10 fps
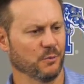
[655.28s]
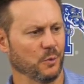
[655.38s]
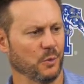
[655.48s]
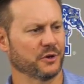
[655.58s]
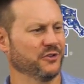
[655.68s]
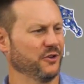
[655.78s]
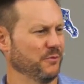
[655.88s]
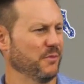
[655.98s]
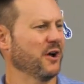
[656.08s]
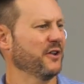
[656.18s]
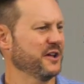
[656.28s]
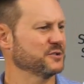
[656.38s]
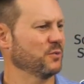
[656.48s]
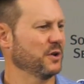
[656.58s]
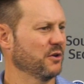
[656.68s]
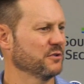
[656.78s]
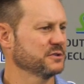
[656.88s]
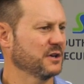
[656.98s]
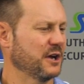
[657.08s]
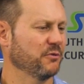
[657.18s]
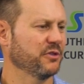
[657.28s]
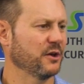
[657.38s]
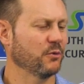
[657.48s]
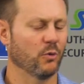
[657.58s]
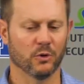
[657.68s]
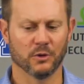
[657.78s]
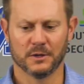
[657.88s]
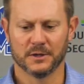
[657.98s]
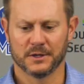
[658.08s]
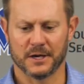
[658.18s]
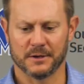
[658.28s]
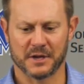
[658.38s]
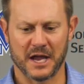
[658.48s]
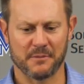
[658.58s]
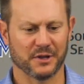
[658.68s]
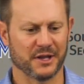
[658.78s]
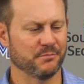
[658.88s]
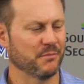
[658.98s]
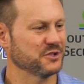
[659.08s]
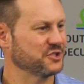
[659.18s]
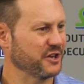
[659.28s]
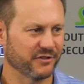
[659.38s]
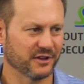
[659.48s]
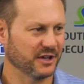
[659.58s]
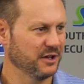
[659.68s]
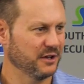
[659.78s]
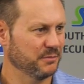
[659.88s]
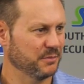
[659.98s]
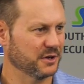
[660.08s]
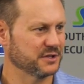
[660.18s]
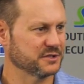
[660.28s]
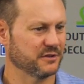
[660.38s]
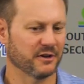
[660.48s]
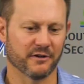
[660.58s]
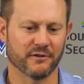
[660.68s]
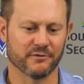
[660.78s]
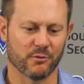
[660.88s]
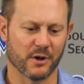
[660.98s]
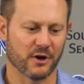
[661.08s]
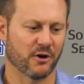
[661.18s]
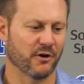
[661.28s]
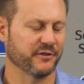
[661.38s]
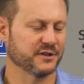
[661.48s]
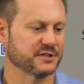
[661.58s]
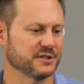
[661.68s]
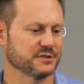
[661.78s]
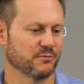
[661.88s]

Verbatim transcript: we'll continue to monitor that as the week goes. I don't think we'll uh, game plan much differently because uh, of the way our offense is